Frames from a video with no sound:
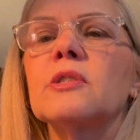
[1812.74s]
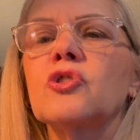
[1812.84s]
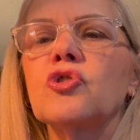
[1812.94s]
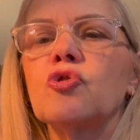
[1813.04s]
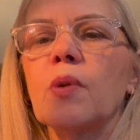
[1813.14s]

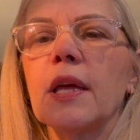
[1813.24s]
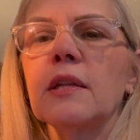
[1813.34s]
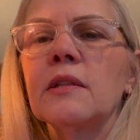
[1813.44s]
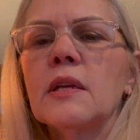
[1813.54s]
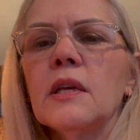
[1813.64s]

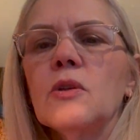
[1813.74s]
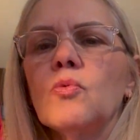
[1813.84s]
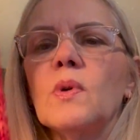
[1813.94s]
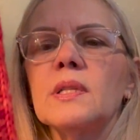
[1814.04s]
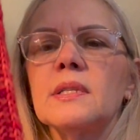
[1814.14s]
straight
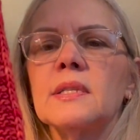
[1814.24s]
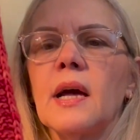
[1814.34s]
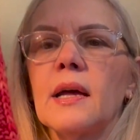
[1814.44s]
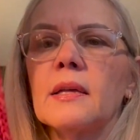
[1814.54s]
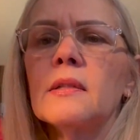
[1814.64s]
in one
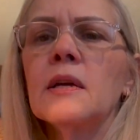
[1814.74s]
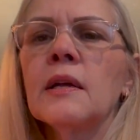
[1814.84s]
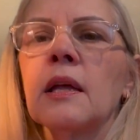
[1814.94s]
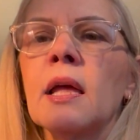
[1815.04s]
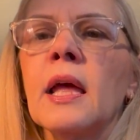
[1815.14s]
side
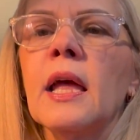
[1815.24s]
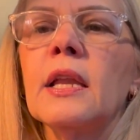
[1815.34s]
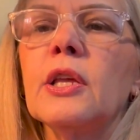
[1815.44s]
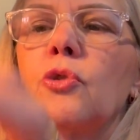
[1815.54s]
and it